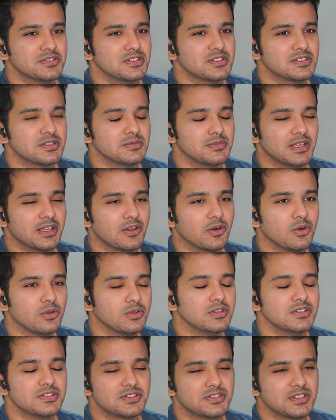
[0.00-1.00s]
system like
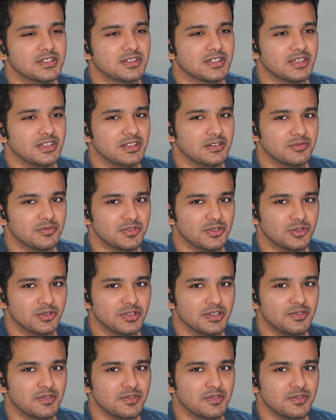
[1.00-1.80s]
holy shit the you know